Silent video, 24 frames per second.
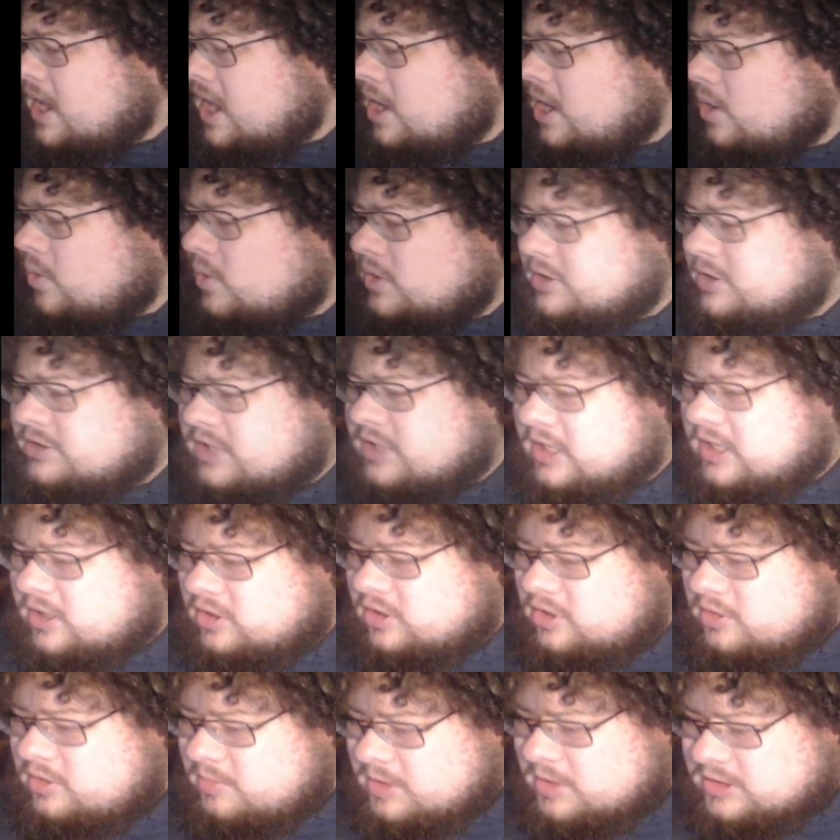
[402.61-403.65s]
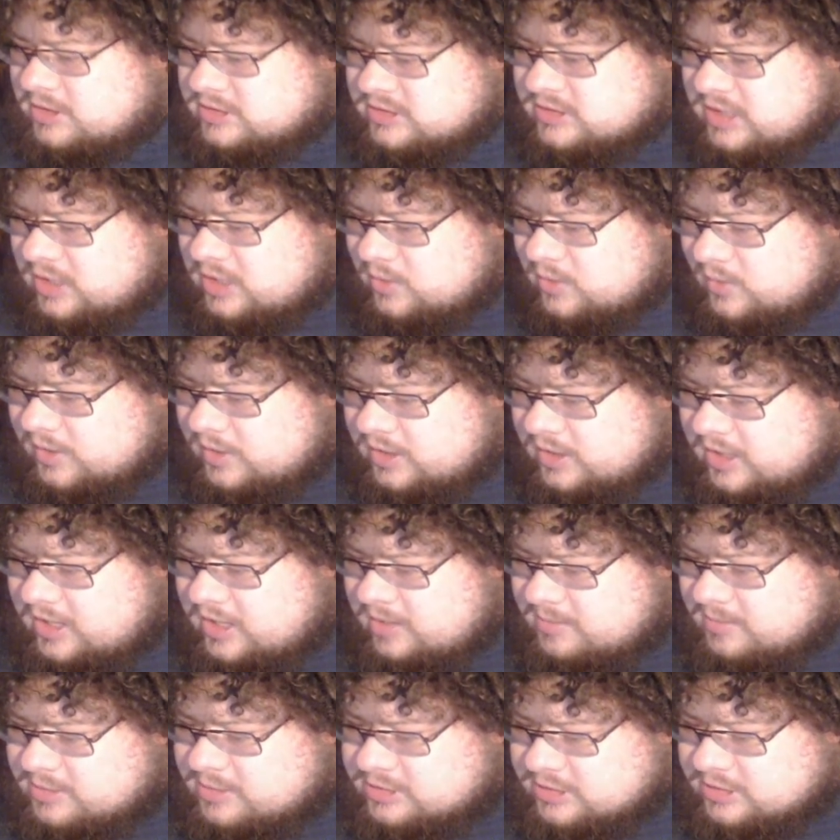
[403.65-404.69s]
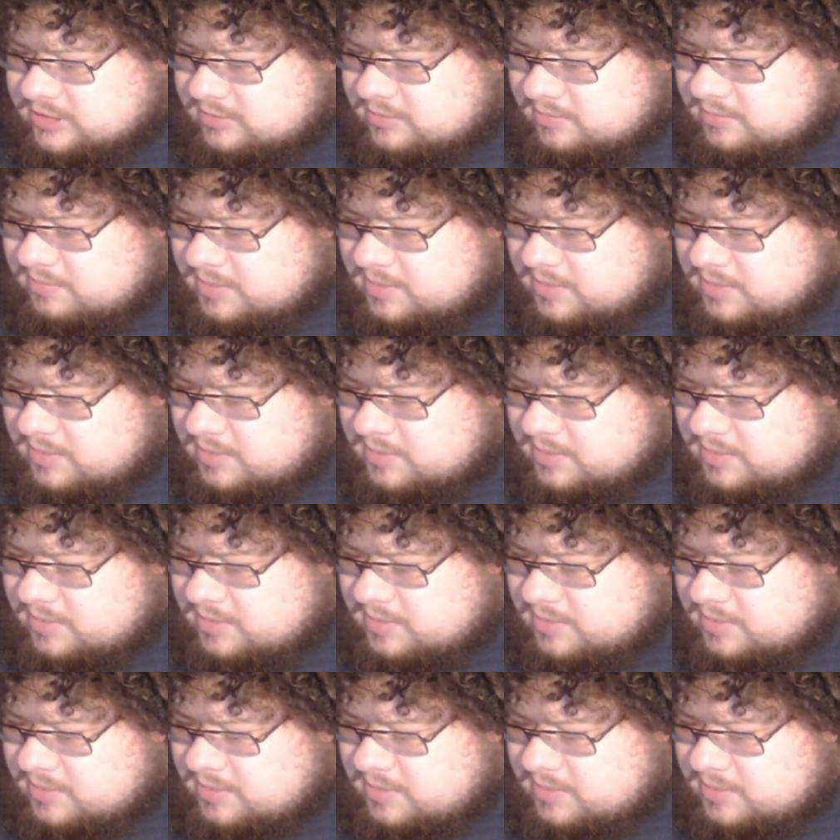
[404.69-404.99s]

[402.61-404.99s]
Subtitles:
I don't want to shake it too much because I don't want to damage it.